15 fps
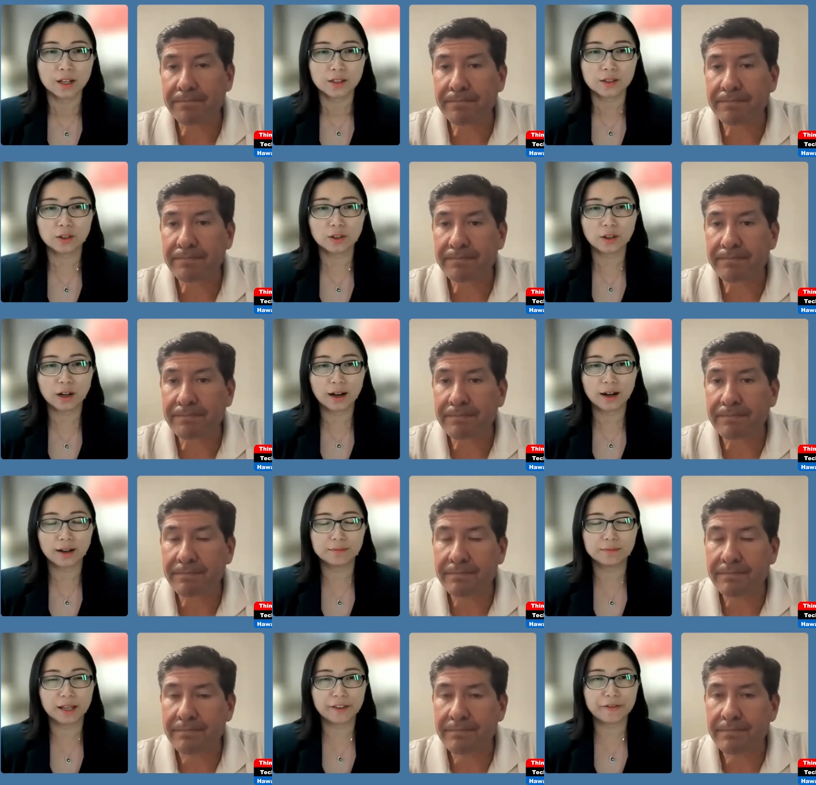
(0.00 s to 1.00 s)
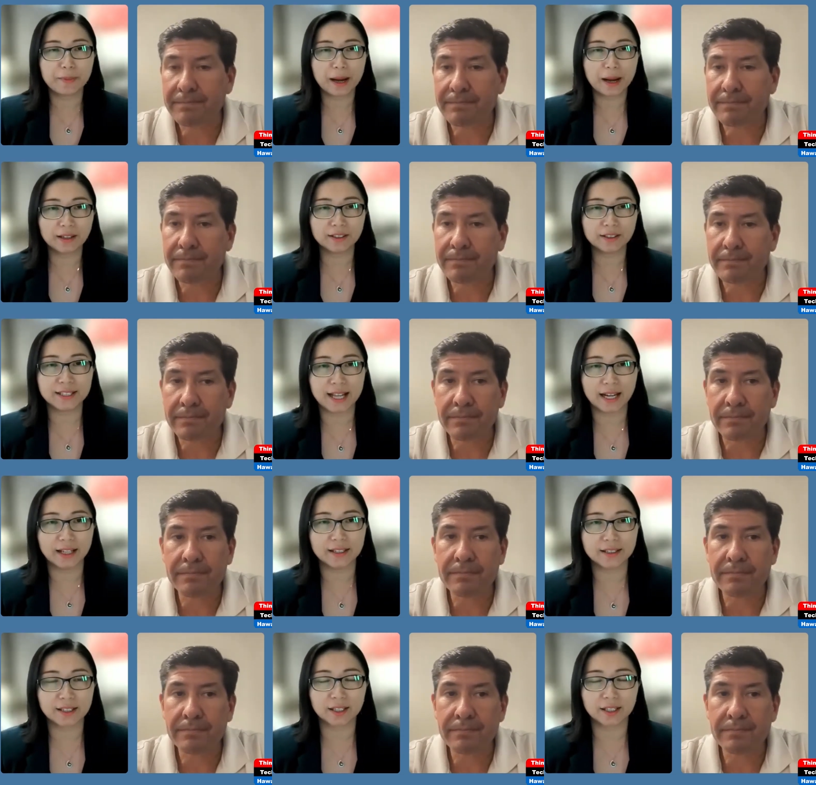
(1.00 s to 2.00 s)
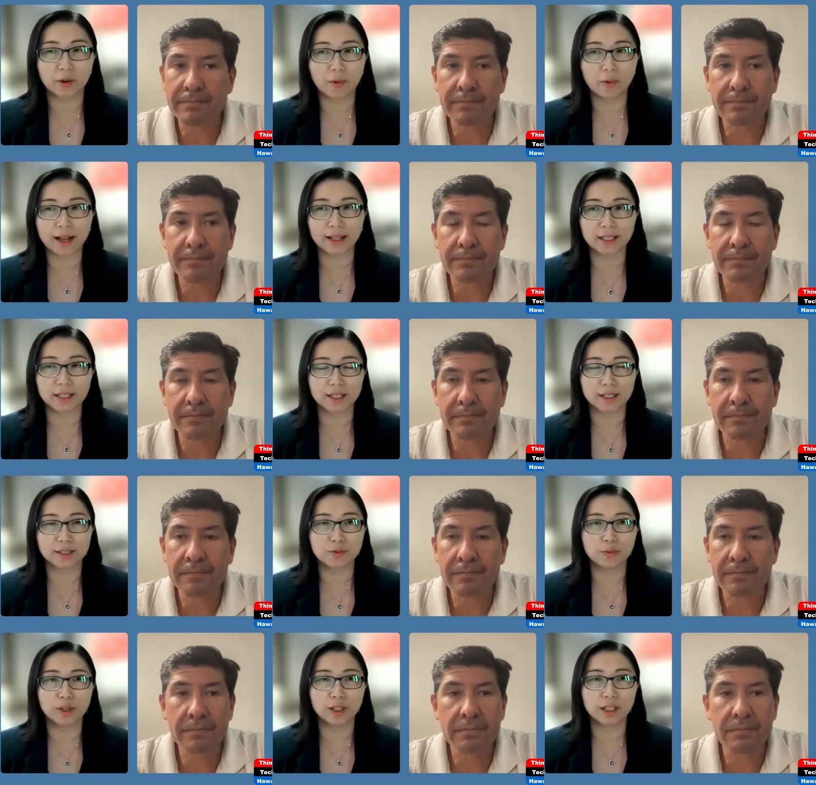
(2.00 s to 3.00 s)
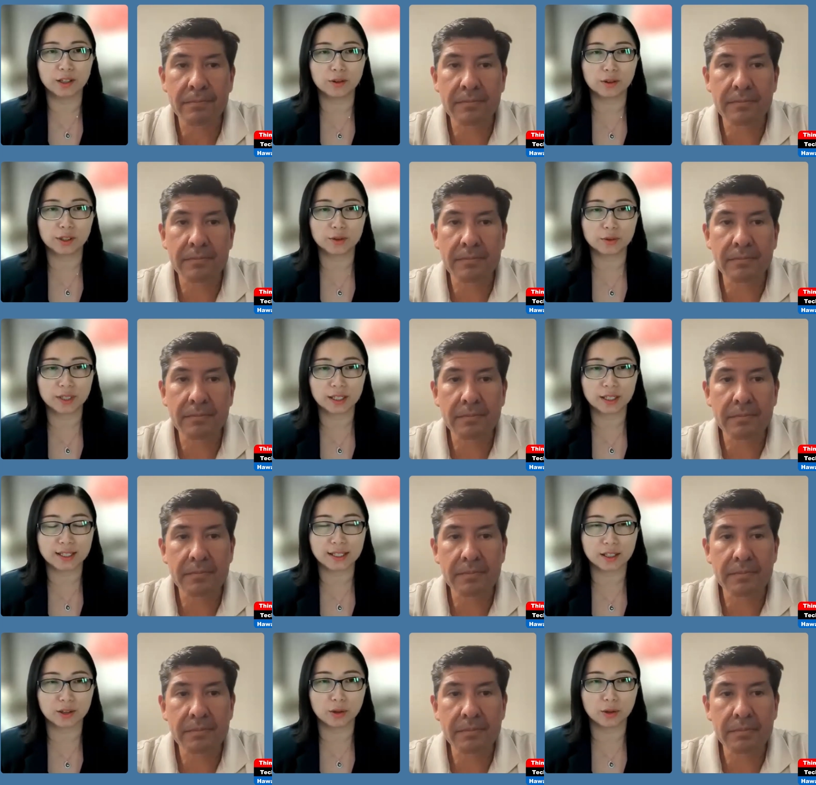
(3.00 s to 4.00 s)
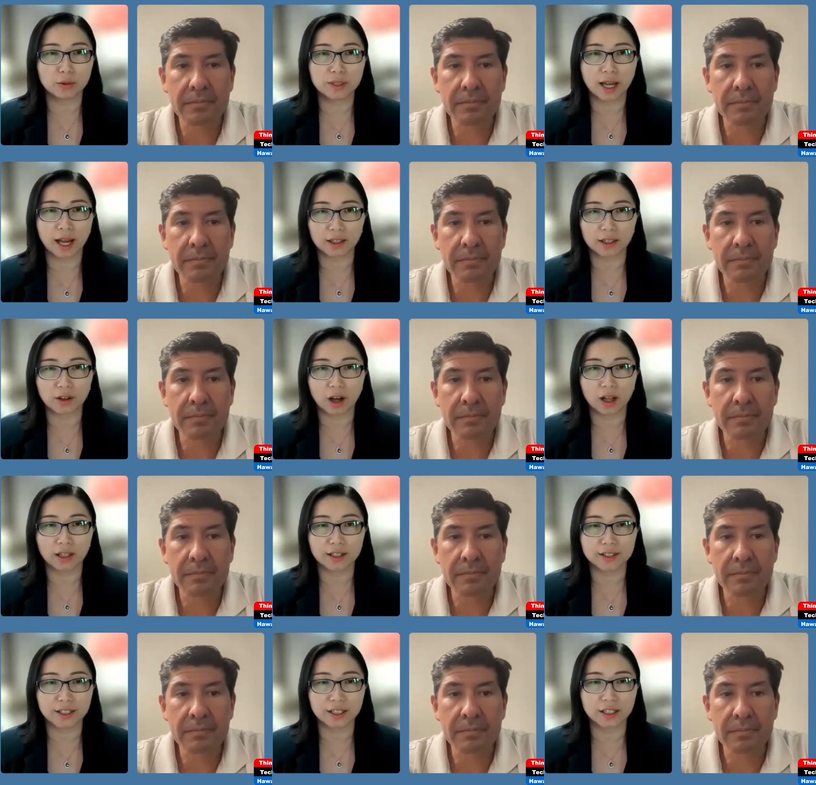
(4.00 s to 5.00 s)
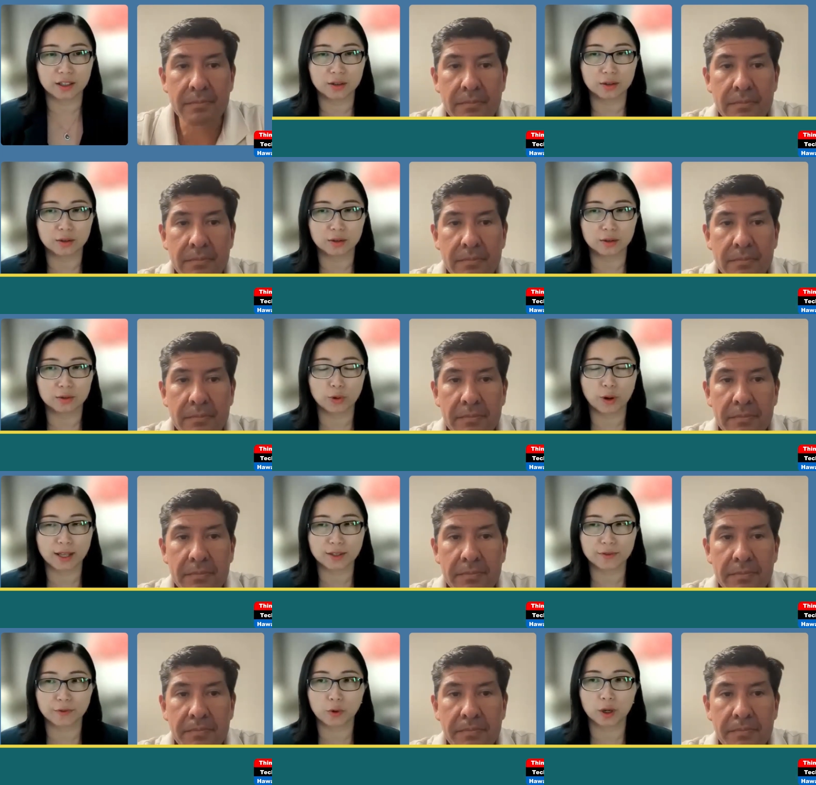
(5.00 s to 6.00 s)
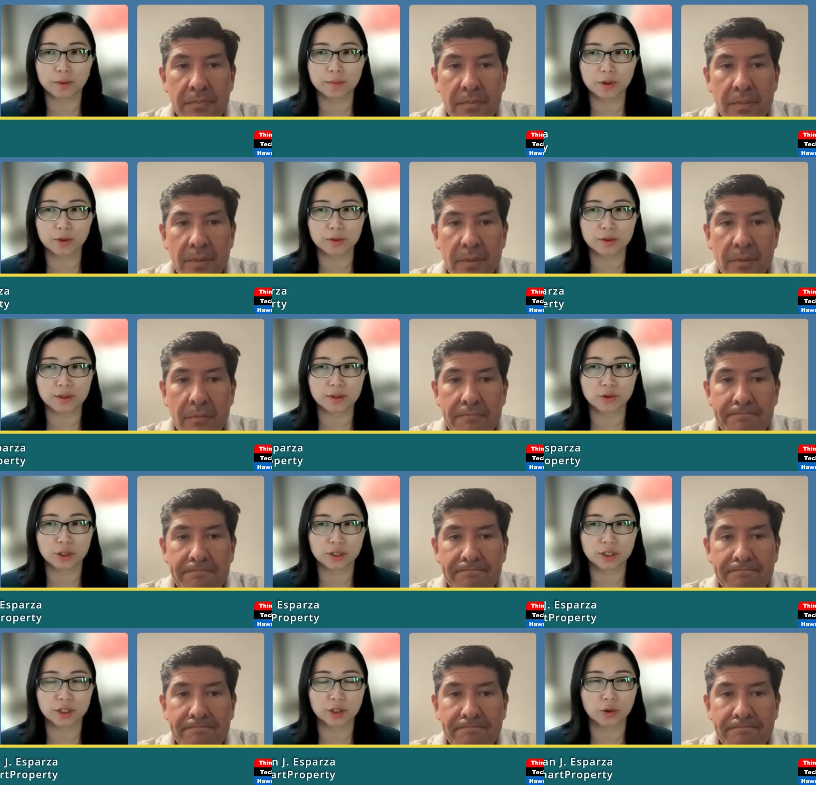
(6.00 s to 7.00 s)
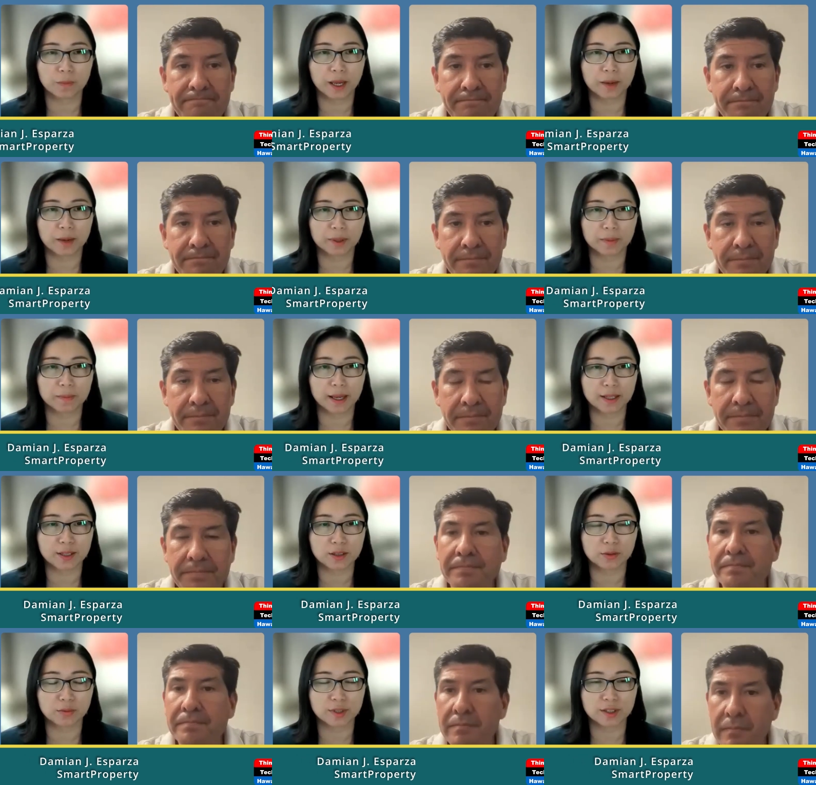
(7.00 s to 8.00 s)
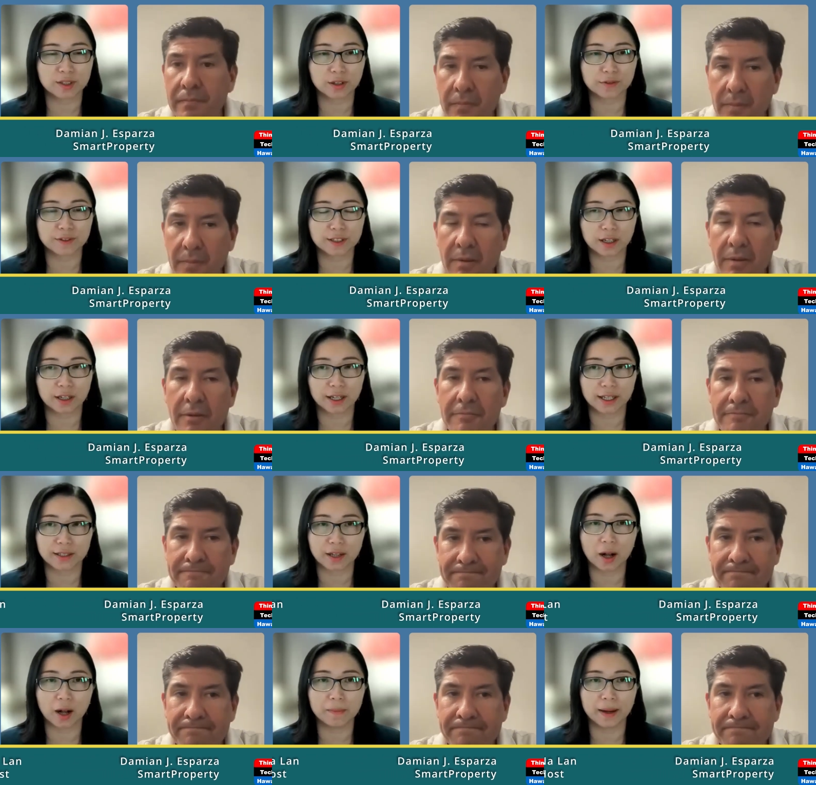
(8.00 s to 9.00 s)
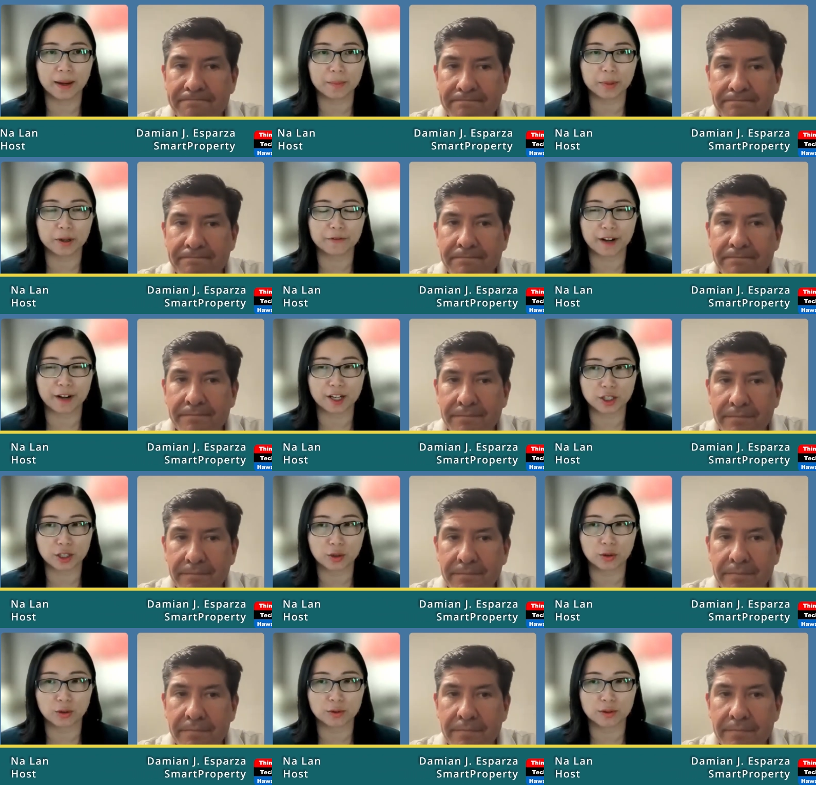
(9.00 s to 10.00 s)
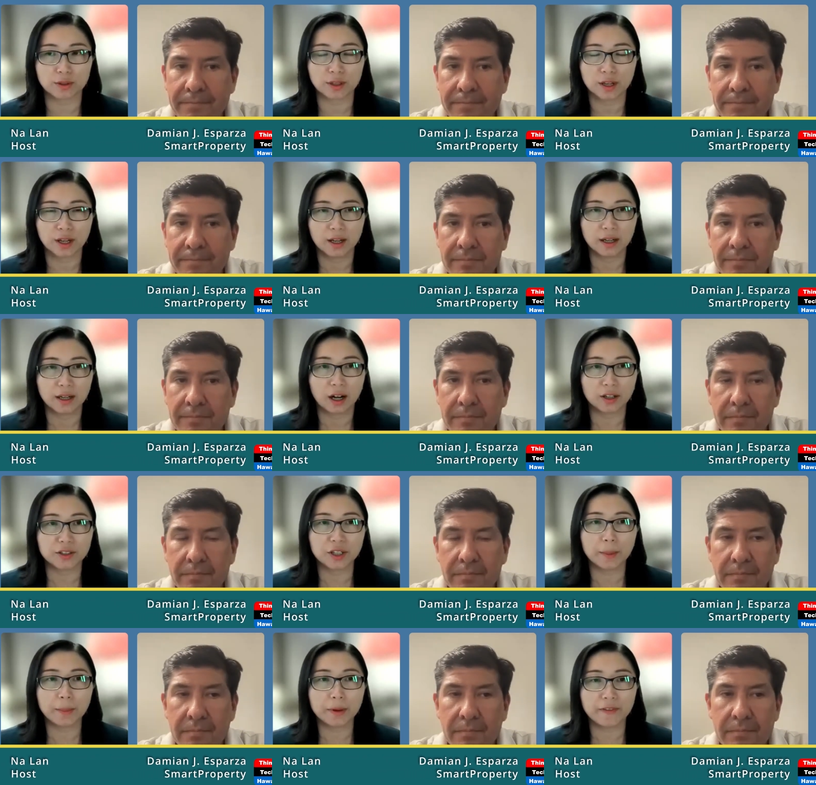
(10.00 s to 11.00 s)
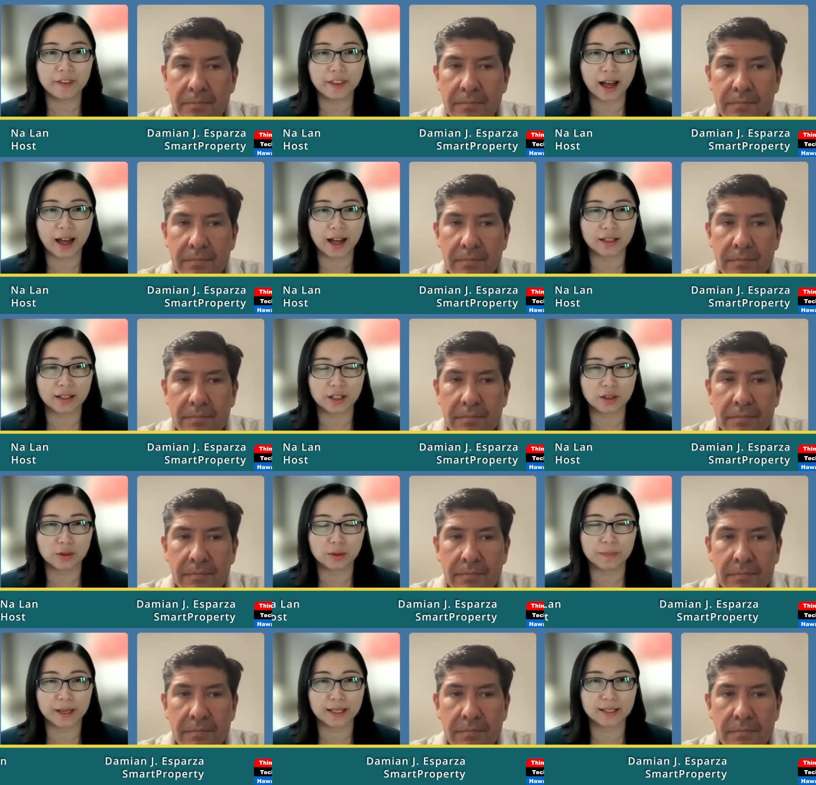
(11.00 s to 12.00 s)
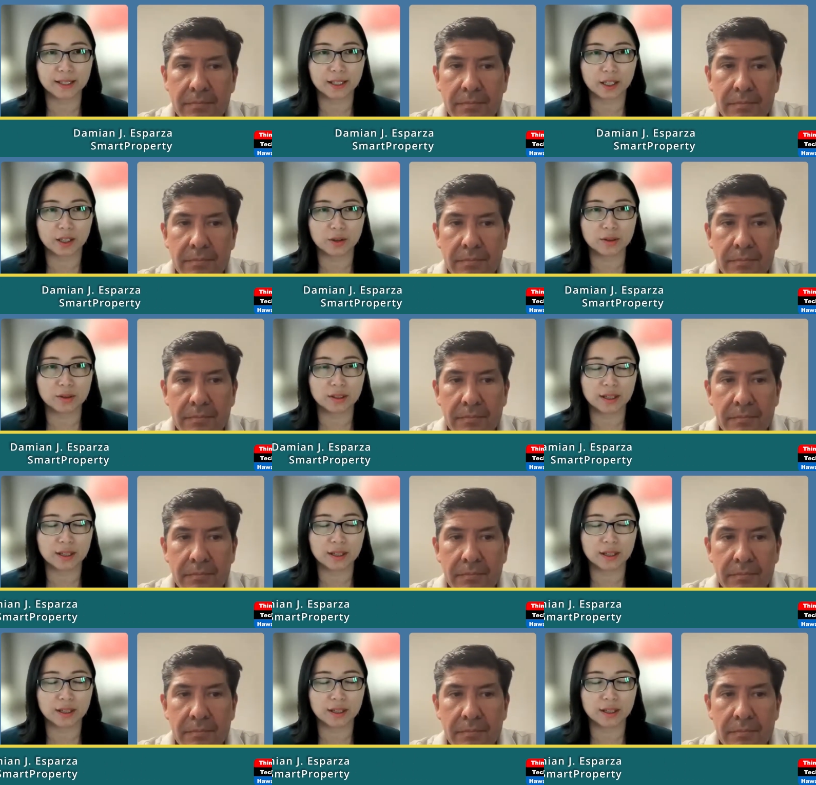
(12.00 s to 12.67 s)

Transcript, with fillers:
Speaker 1: So, um, if my understanding is correct, it's really you're utilizing new technology to transform those traditional paper based reserve study done by professionals. On top of that, you're basically using